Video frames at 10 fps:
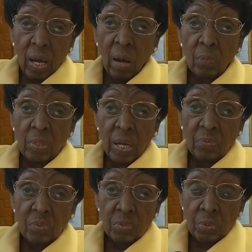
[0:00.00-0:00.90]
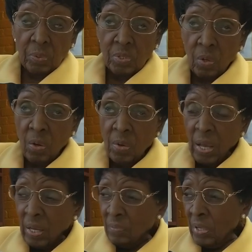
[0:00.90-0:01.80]
I would have to do it. So
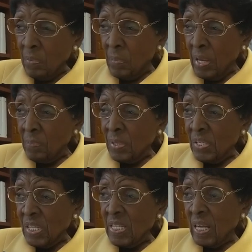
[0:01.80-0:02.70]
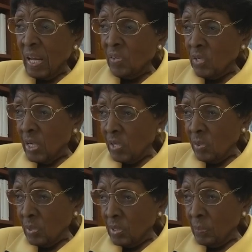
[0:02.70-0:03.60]
it made me see that
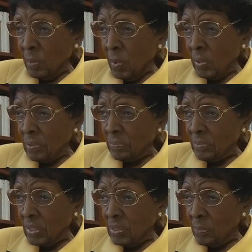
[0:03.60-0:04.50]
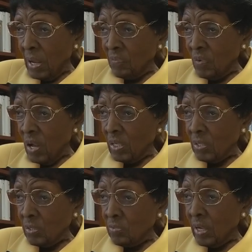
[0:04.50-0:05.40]
education was important, because my father
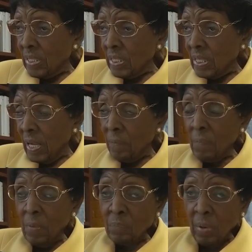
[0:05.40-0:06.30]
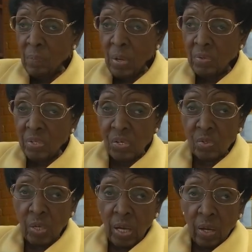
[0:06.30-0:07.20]
couldn't write his name. My mother
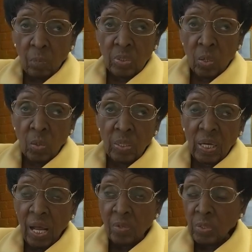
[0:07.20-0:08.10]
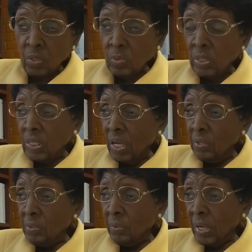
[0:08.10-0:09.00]
just was only allowed to go to the
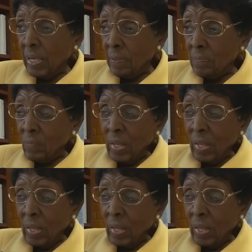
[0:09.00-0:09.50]
8th grade.